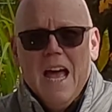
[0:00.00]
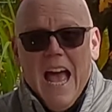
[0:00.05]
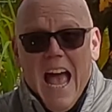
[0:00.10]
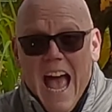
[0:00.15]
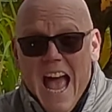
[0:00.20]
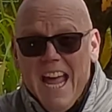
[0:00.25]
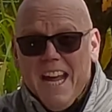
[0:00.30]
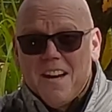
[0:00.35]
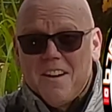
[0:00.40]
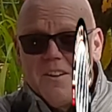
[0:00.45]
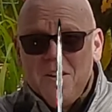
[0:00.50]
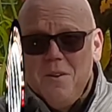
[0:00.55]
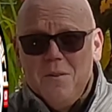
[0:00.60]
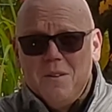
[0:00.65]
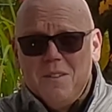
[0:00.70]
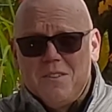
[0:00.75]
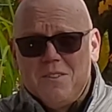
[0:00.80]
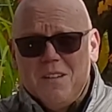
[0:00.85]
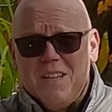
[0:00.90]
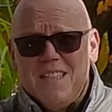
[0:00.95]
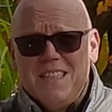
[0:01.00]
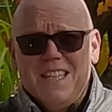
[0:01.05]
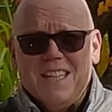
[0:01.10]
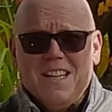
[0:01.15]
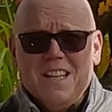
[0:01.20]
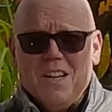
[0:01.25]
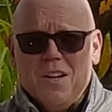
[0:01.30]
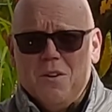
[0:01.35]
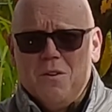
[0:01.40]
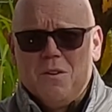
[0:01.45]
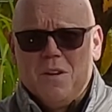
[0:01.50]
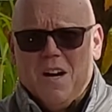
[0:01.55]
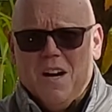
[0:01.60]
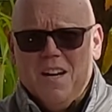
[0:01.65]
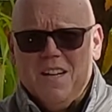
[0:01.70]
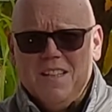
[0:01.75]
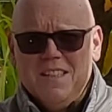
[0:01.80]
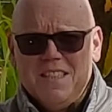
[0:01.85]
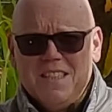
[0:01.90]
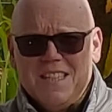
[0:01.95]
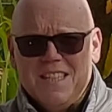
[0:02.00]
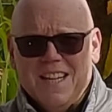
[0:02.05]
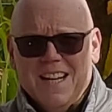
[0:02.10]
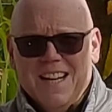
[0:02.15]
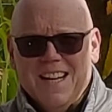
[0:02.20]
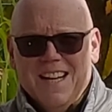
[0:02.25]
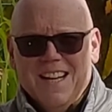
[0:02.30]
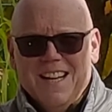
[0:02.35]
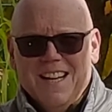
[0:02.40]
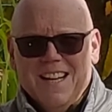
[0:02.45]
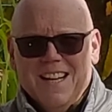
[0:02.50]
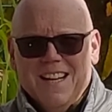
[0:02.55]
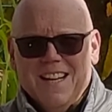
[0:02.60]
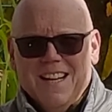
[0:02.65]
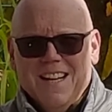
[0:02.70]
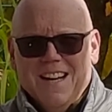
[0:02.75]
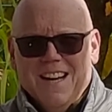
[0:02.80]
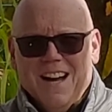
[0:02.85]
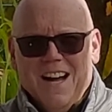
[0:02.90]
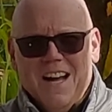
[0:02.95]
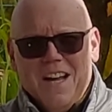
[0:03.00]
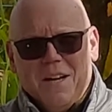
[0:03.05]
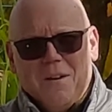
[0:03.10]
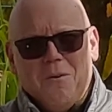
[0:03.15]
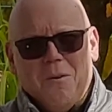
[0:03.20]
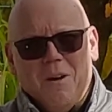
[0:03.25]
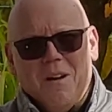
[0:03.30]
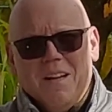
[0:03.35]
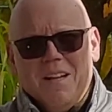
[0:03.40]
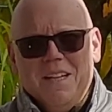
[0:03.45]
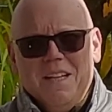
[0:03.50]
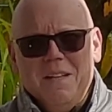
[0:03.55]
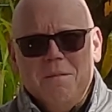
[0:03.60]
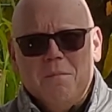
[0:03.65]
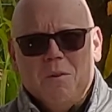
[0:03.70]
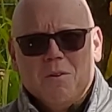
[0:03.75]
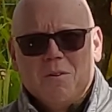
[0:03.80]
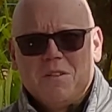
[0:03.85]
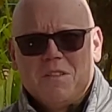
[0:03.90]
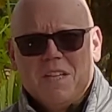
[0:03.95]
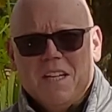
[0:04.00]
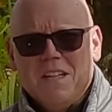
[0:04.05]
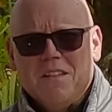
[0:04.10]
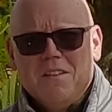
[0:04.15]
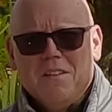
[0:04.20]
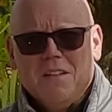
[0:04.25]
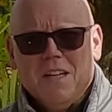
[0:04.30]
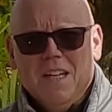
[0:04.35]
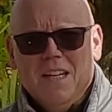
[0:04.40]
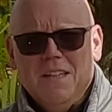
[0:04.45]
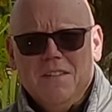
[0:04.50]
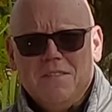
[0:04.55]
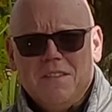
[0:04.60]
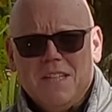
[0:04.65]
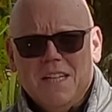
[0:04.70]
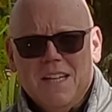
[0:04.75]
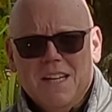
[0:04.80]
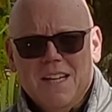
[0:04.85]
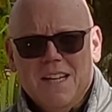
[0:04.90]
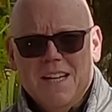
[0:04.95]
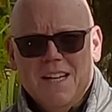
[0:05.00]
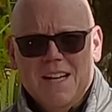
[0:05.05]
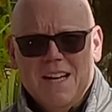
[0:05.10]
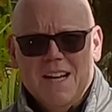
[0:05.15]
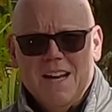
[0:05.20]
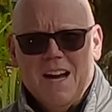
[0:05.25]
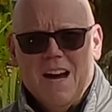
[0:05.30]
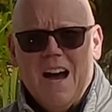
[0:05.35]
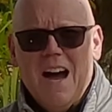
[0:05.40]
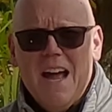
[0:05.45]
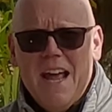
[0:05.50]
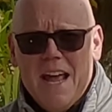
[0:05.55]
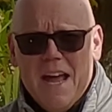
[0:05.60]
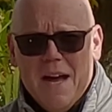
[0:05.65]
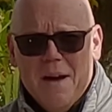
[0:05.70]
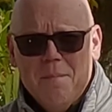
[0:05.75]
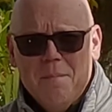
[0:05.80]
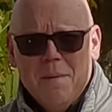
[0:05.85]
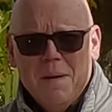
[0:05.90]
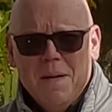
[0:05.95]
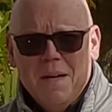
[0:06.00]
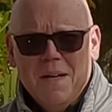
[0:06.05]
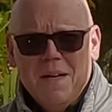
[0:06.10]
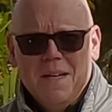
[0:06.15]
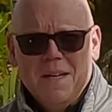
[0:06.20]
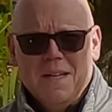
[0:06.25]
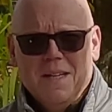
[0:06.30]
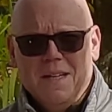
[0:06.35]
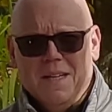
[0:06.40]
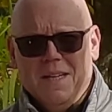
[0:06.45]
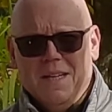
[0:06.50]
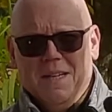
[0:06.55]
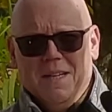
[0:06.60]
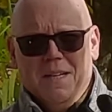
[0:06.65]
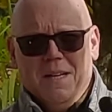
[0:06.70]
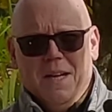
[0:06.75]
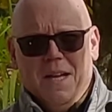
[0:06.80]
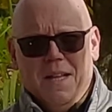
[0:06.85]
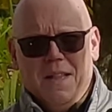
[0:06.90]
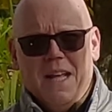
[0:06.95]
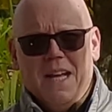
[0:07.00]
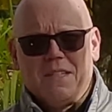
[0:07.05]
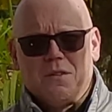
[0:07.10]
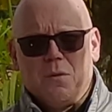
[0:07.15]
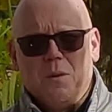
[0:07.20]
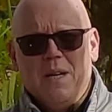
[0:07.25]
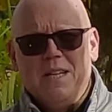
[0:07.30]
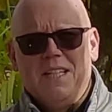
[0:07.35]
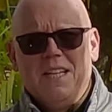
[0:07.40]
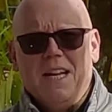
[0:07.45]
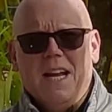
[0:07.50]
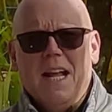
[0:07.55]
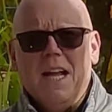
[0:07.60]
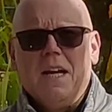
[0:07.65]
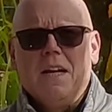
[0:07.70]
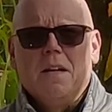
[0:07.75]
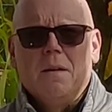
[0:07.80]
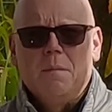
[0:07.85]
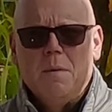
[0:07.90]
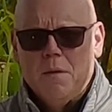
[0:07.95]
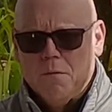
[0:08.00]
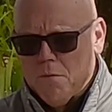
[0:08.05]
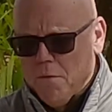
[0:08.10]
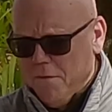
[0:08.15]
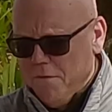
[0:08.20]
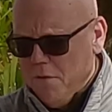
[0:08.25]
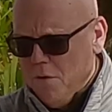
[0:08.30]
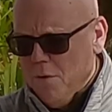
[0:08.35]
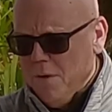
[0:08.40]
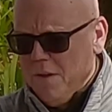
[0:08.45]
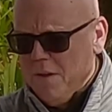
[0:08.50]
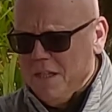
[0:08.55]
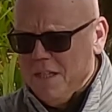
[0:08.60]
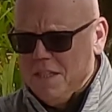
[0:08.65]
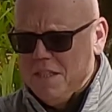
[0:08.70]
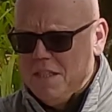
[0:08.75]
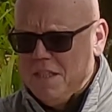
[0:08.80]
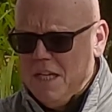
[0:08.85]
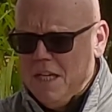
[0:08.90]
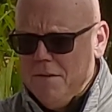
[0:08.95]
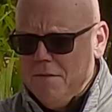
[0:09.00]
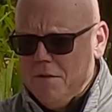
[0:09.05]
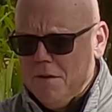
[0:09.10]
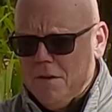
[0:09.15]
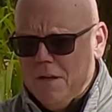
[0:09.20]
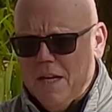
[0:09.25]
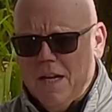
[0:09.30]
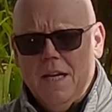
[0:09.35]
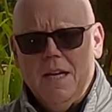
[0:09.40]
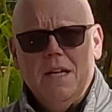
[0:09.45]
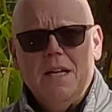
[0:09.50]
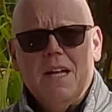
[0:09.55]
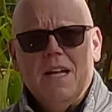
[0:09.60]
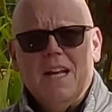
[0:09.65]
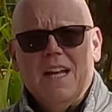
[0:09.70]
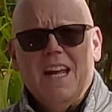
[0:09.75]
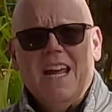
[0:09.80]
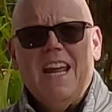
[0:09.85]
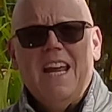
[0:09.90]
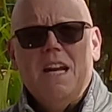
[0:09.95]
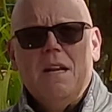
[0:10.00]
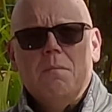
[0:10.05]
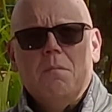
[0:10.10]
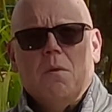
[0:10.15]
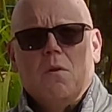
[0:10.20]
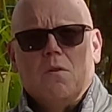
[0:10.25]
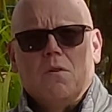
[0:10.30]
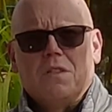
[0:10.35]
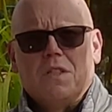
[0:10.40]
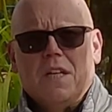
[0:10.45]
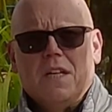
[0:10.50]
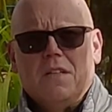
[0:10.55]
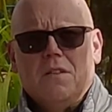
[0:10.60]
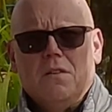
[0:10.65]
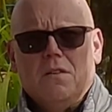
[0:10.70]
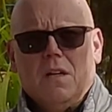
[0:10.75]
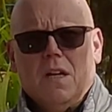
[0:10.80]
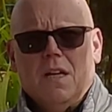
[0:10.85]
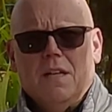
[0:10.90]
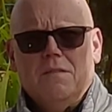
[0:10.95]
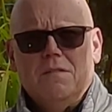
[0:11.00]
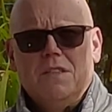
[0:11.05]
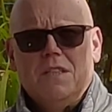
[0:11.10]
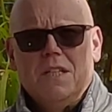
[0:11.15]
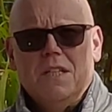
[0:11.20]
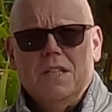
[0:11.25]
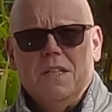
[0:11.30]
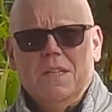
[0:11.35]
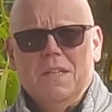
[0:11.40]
Hey, are you interested in low cost, high quality motorcycle gloves? I am. And that's why today I'm going to be reviewing these Save Your Heat heated motorcycle gloves.